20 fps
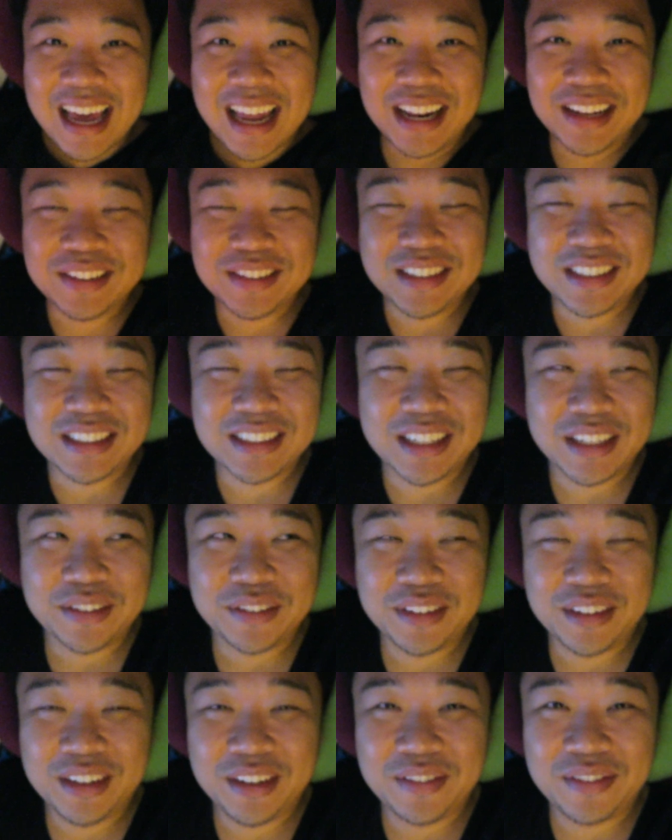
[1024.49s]
and it was just like
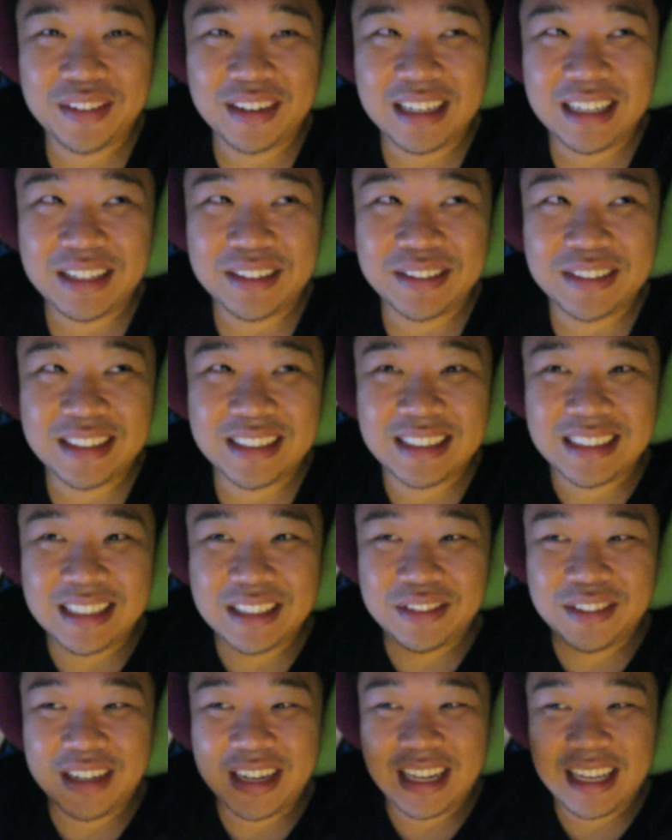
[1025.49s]
really funny. He was just
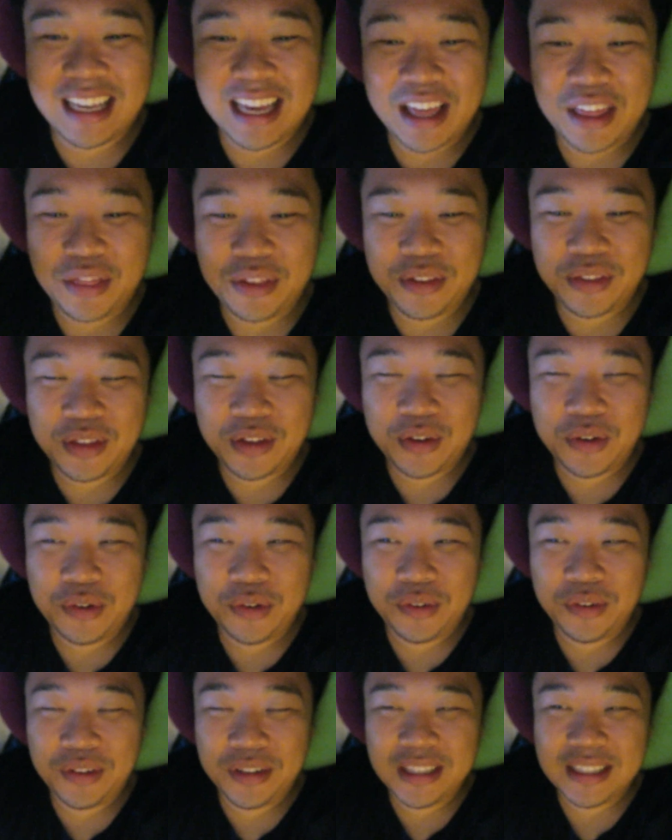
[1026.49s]
like trying to get through the
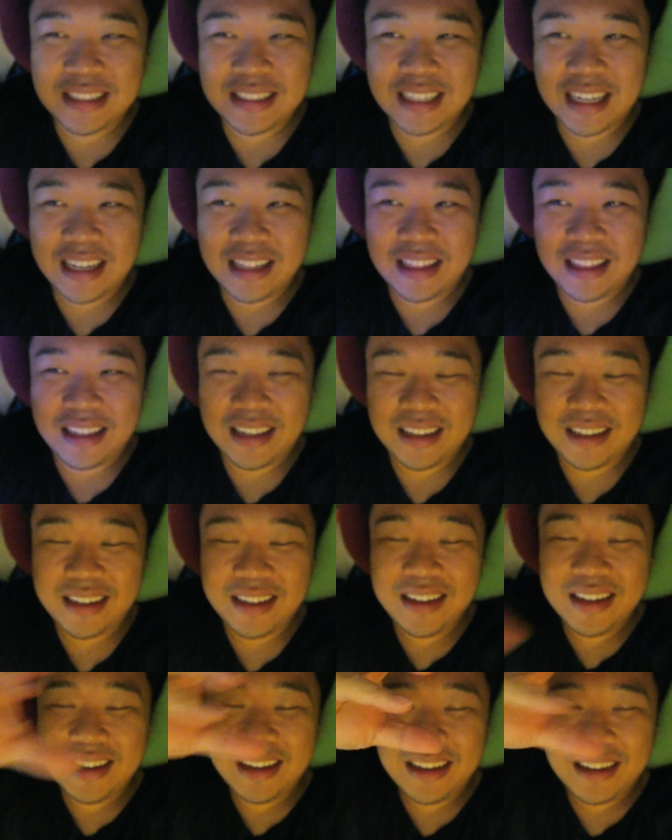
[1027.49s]
hole inside the,
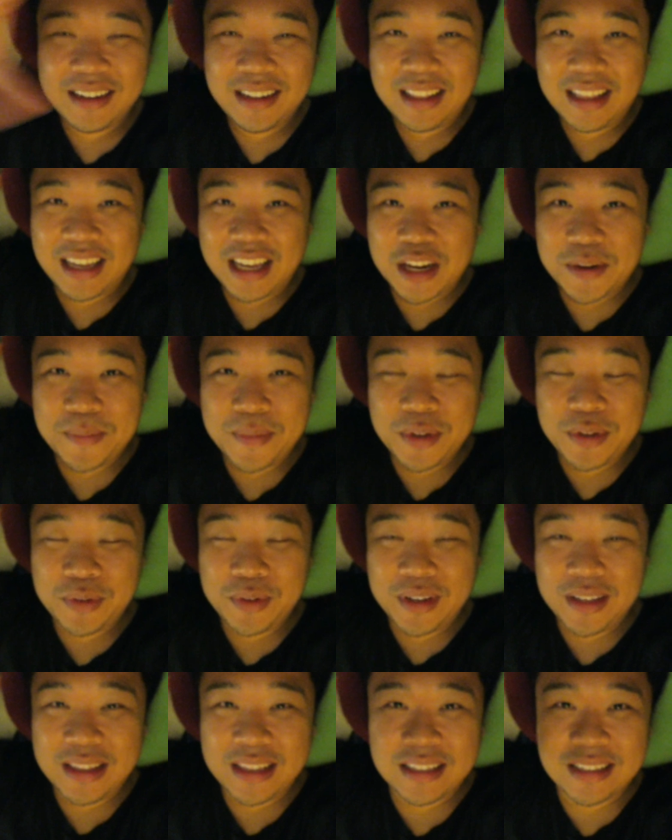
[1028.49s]
like in
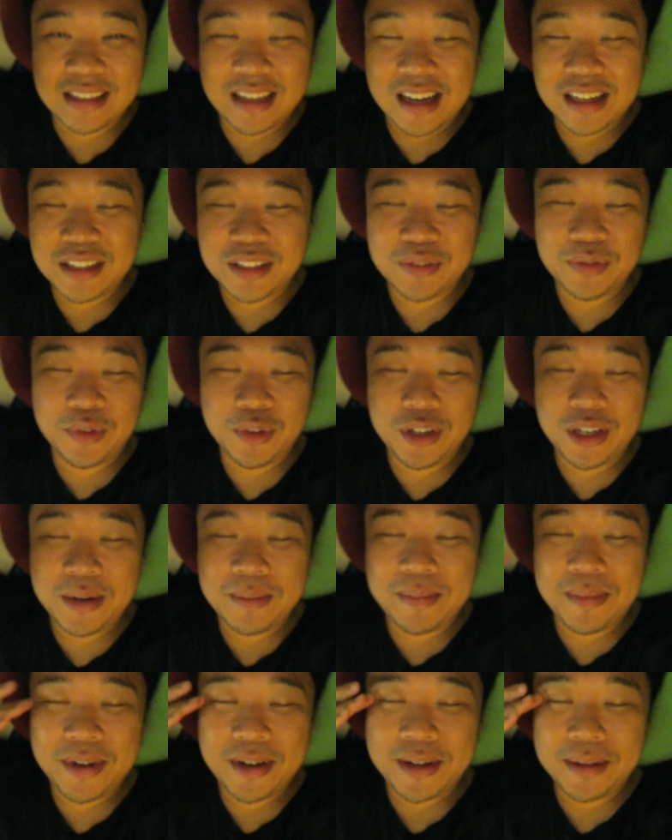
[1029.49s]
between the slots of
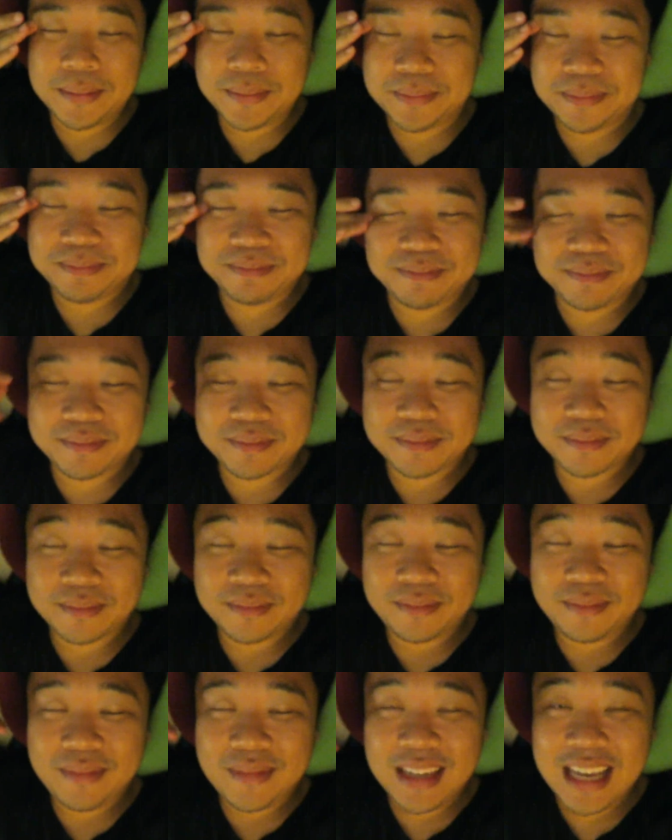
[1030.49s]
wood, but
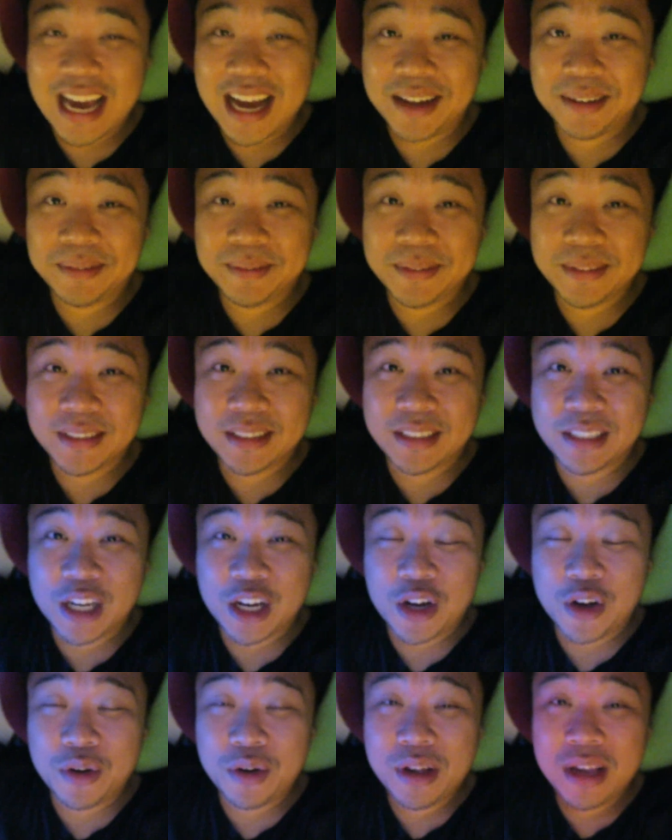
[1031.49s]
yeah.
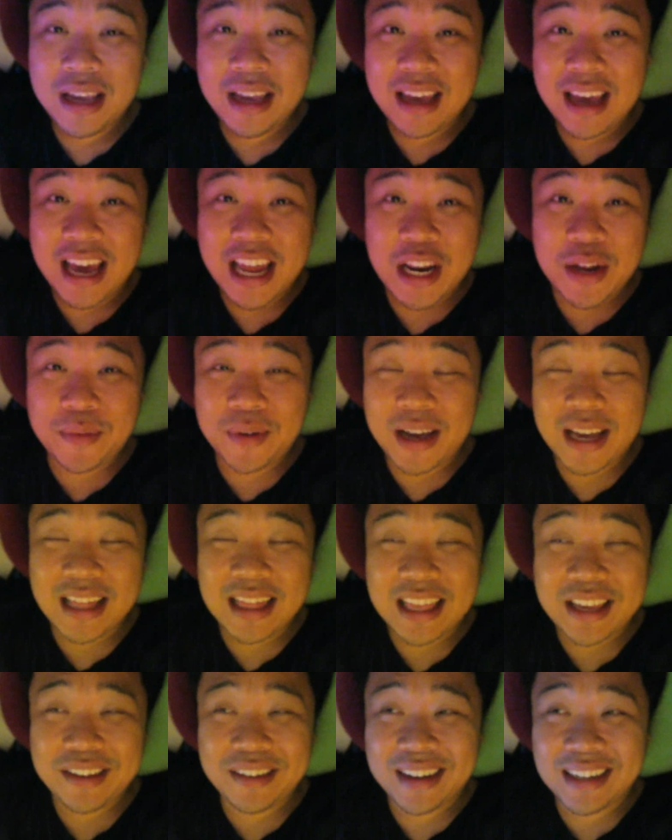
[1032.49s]
So, anyway,
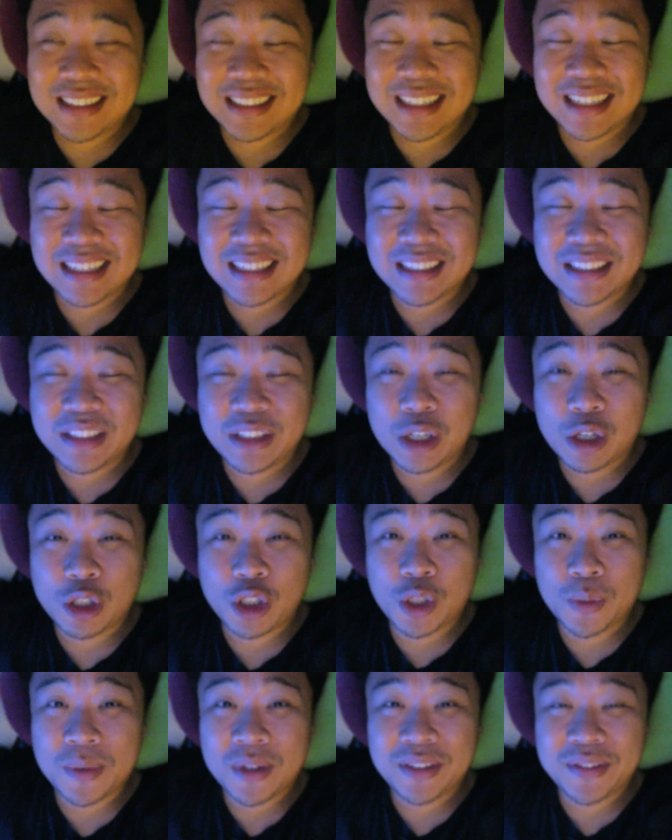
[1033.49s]
thank you guys again so,
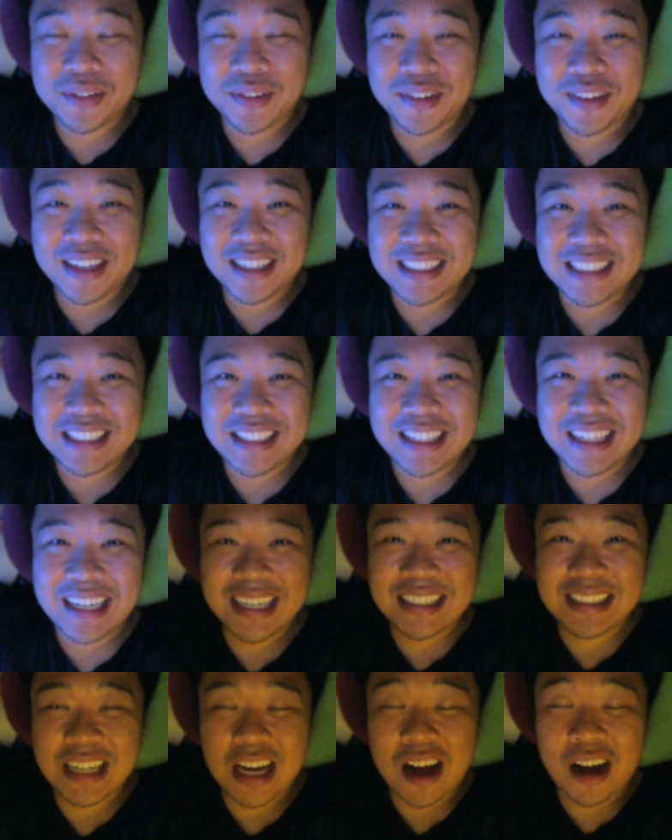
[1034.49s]
so much for watching. You
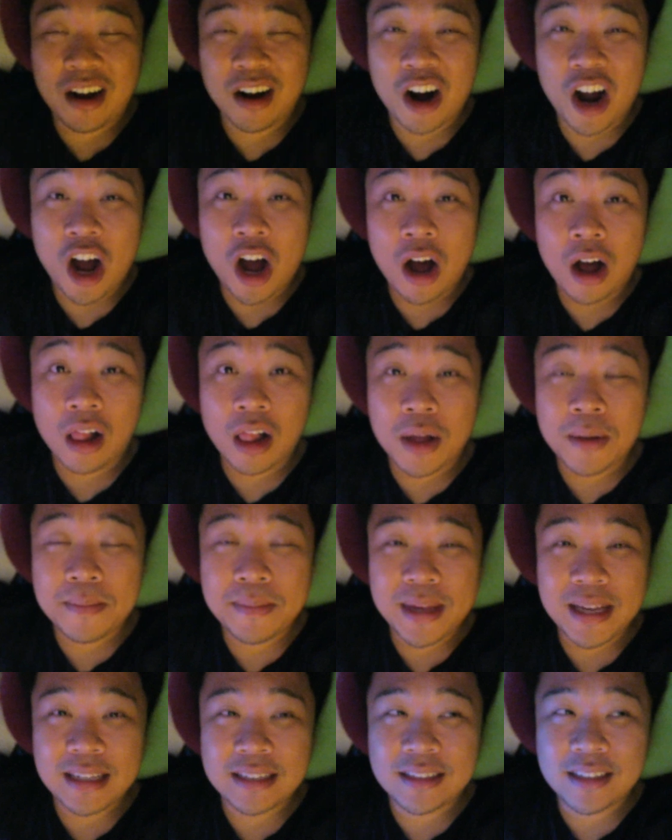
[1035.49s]
guys are all
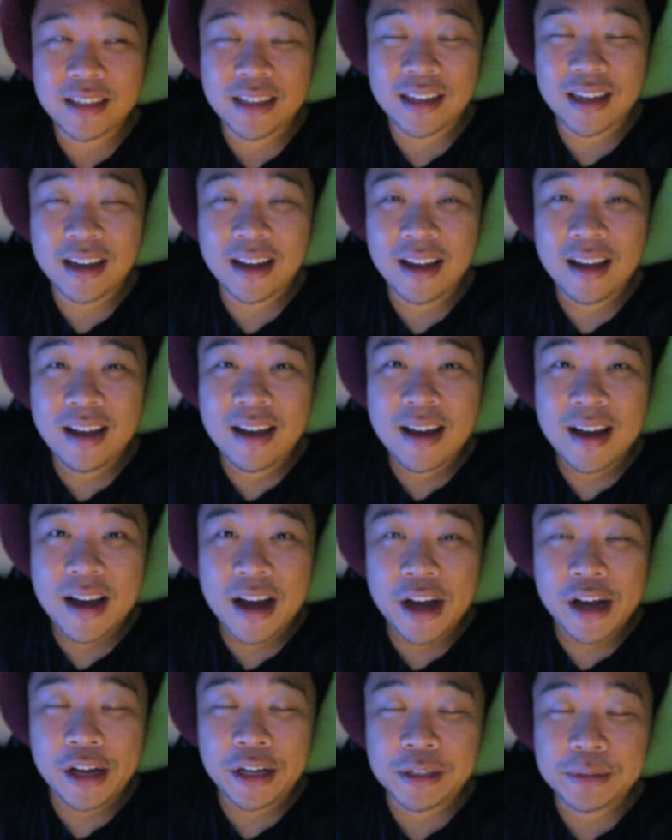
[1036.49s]
amazing.
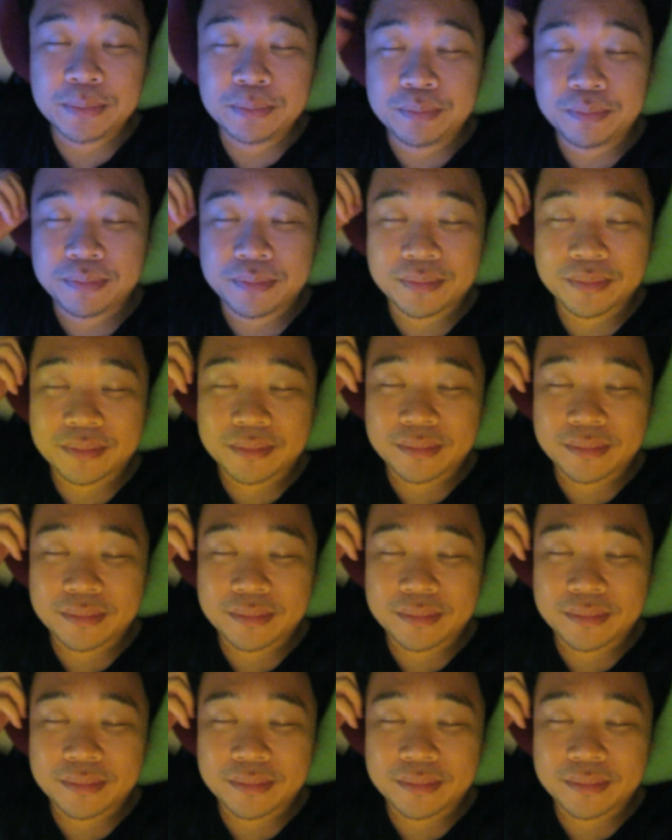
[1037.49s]
Um,